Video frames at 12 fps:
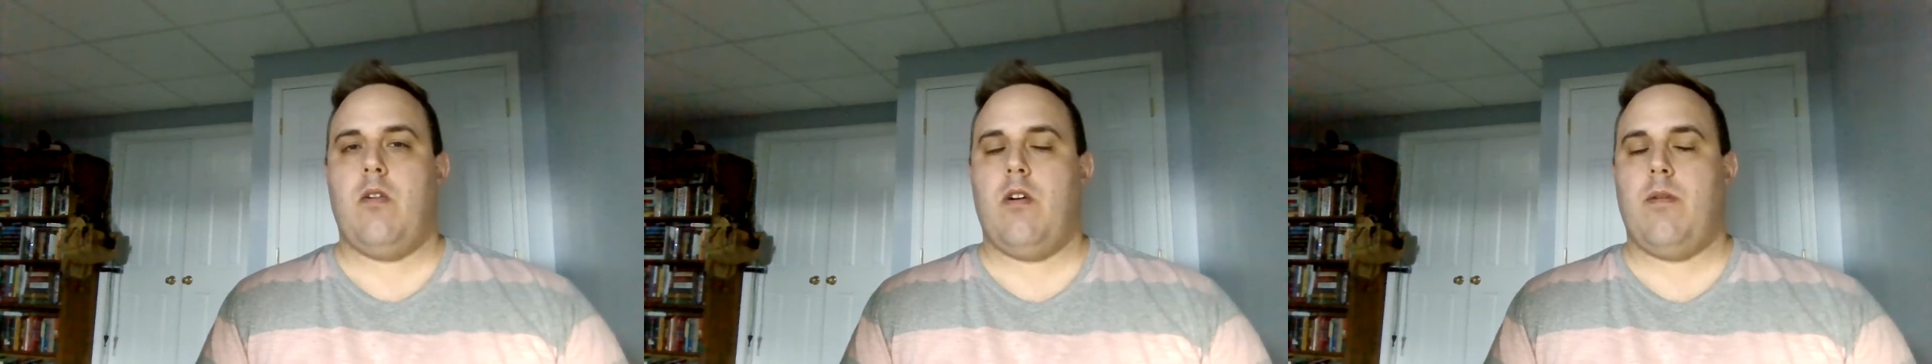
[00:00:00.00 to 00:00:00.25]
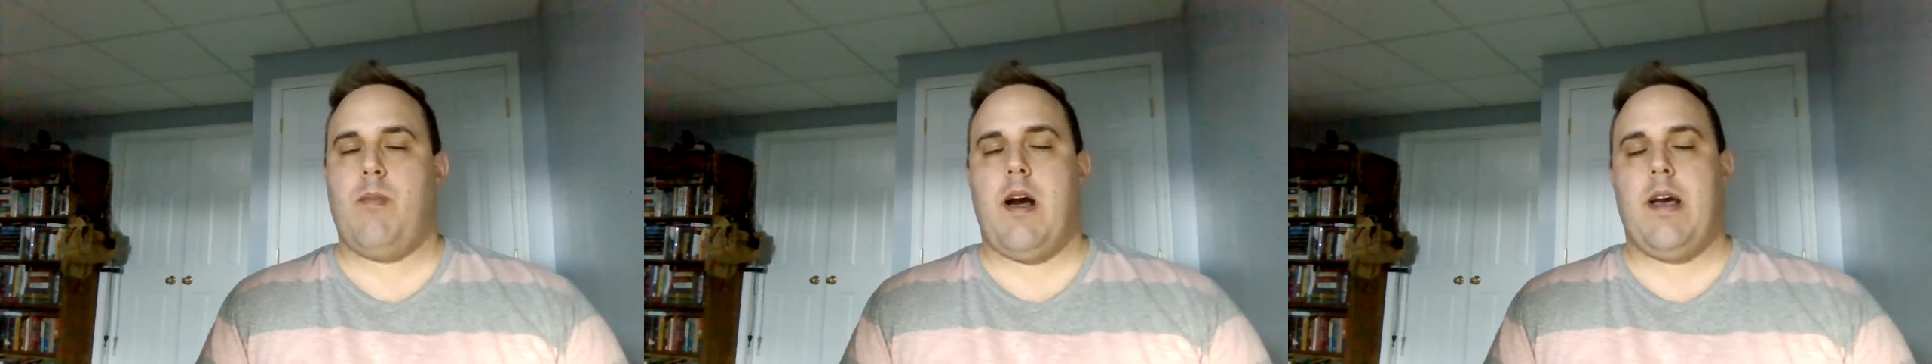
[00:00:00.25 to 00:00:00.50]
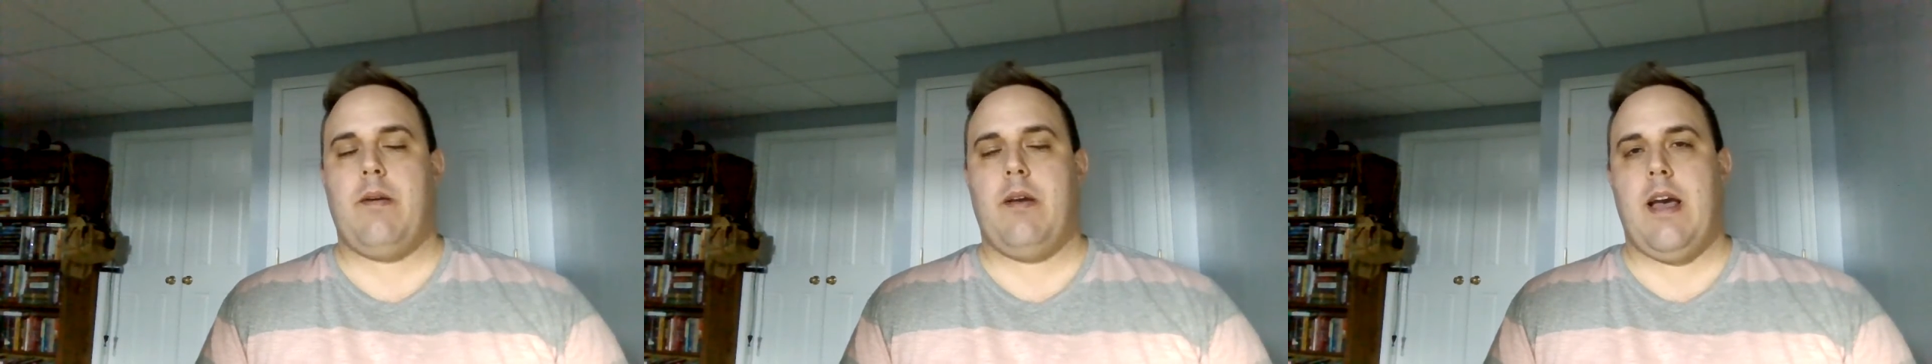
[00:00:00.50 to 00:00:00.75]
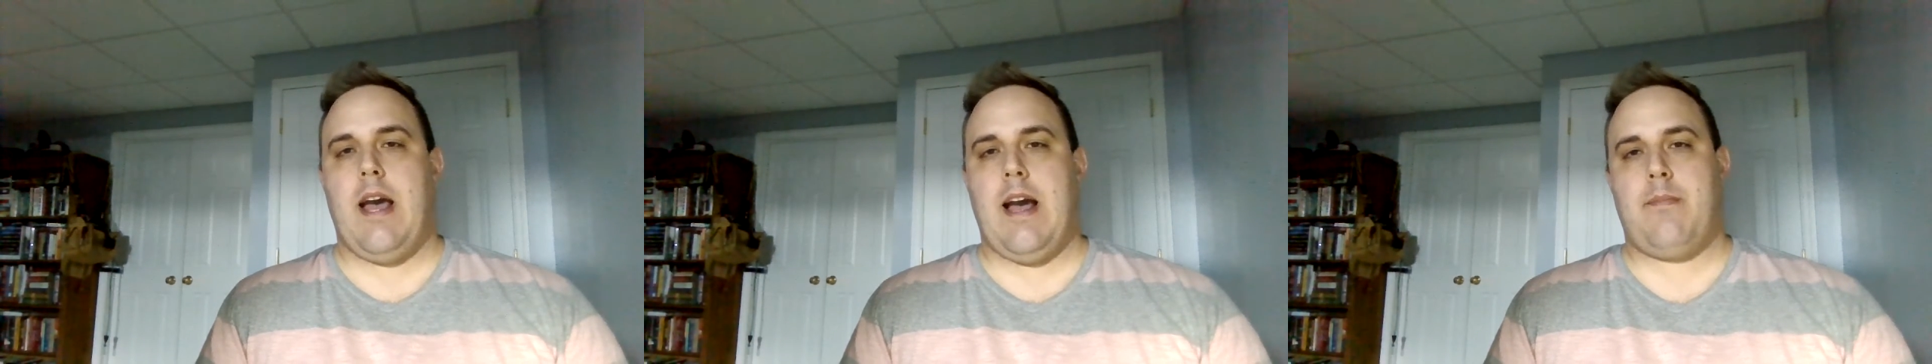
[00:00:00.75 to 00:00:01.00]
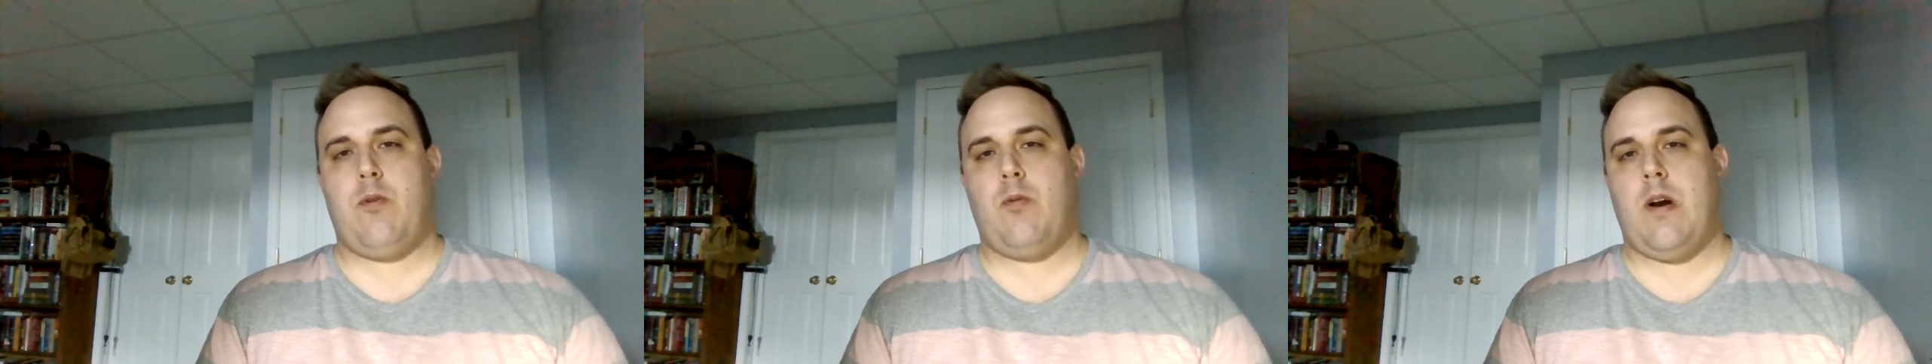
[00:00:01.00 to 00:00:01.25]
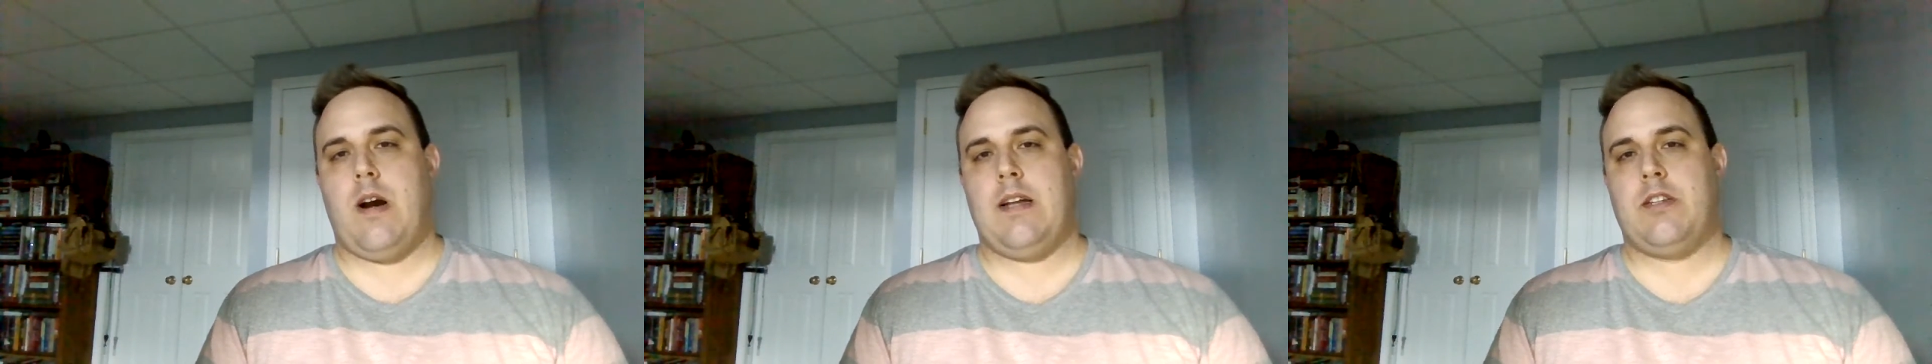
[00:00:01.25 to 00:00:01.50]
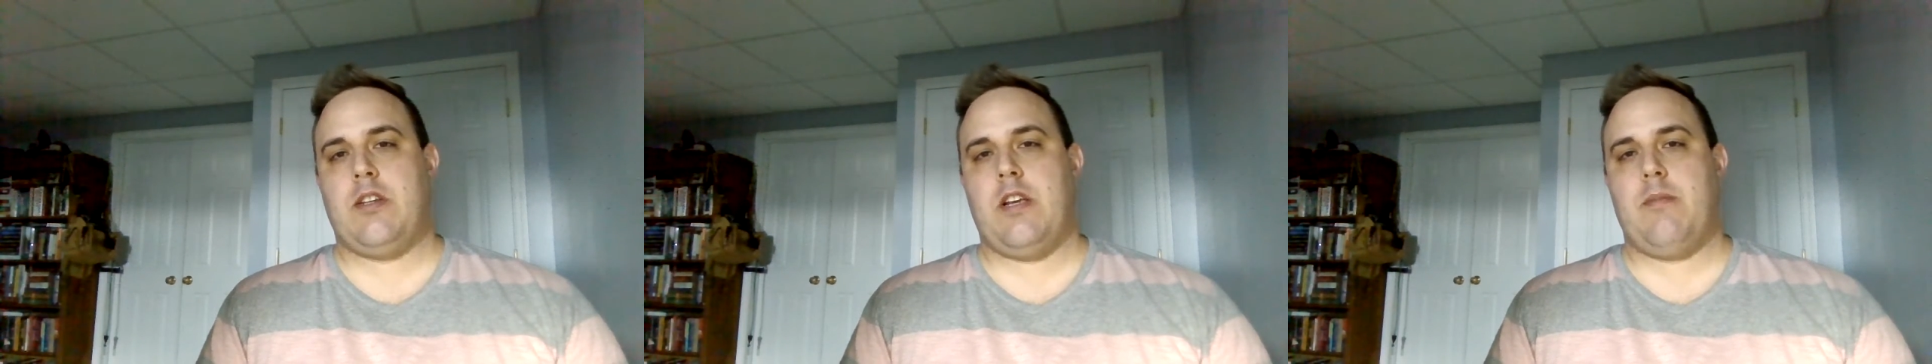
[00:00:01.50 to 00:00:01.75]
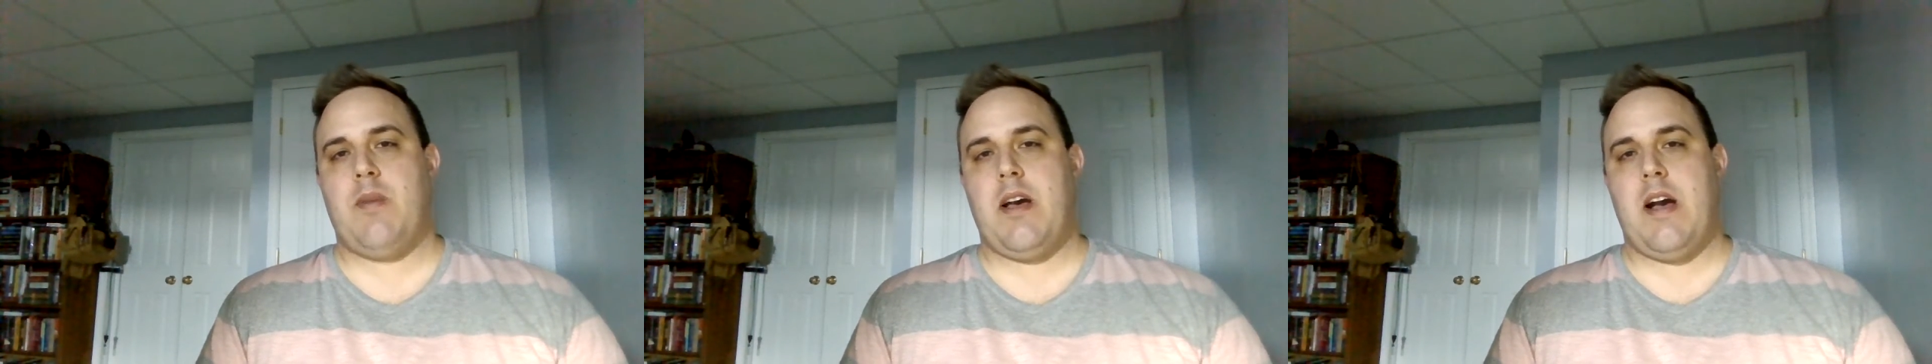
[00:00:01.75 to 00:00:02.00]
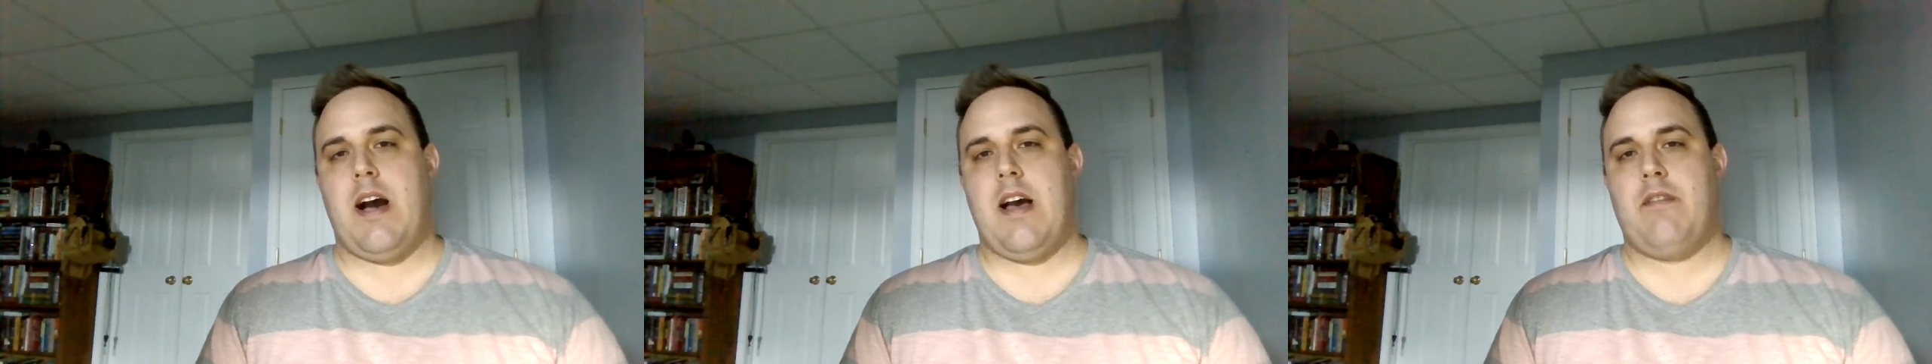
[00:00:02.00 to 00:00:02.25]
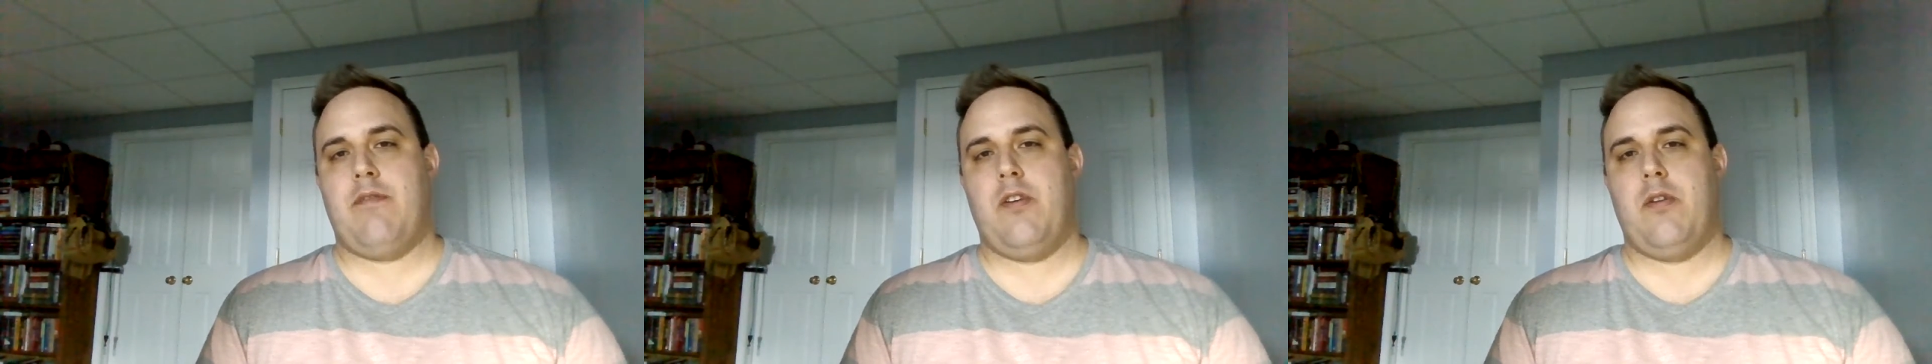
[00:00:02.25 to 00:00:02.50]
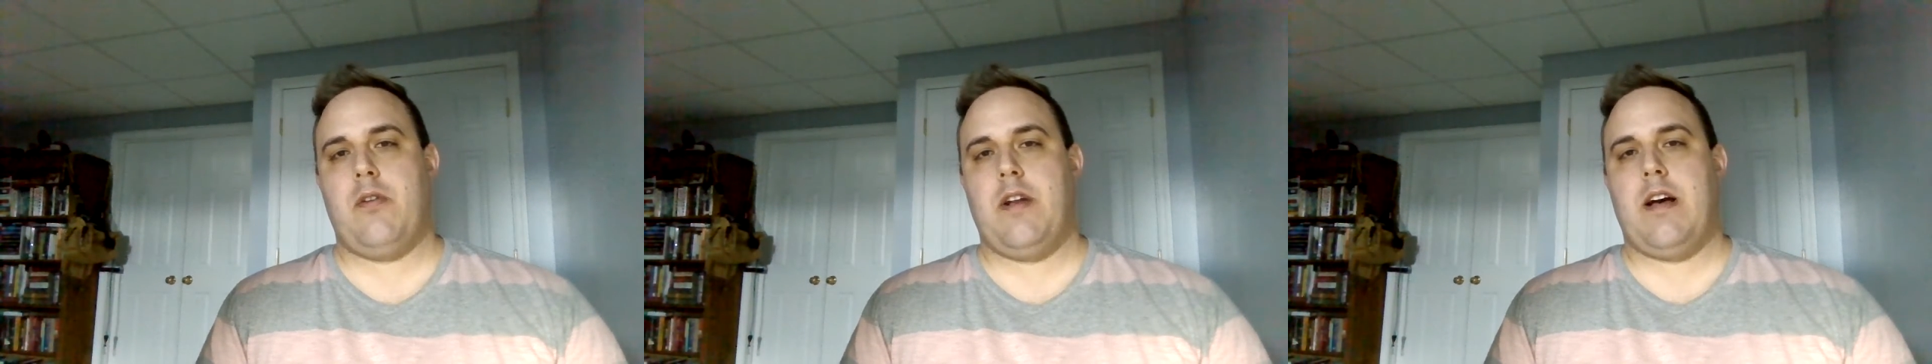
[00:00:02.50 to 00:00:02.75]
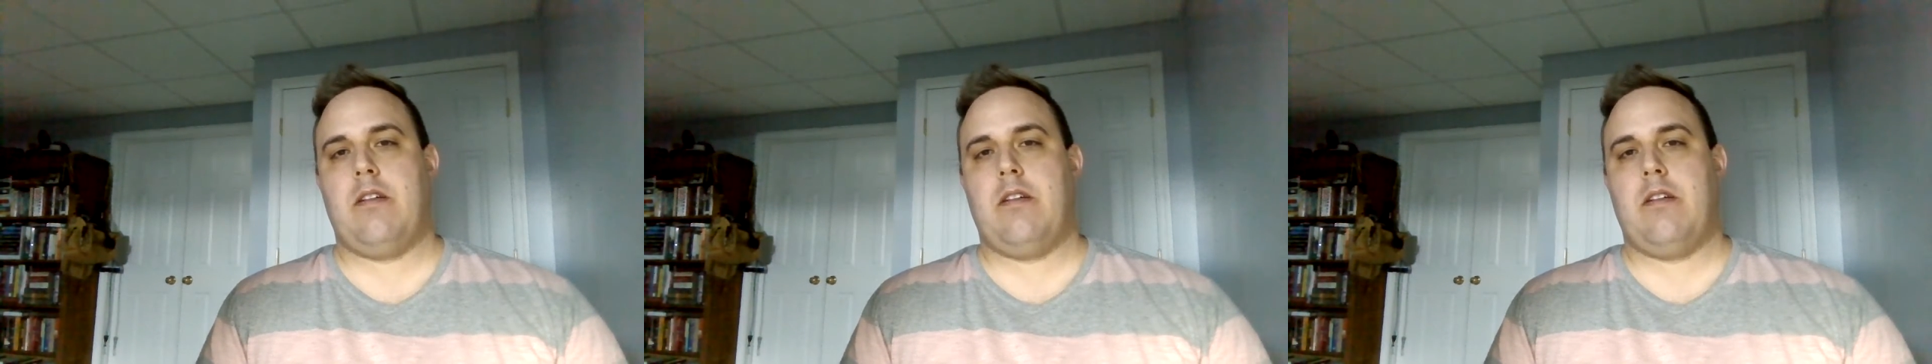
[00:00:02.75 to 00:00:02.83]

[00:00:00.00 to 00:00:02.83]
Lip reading: On my Apple Watch and my iPhone,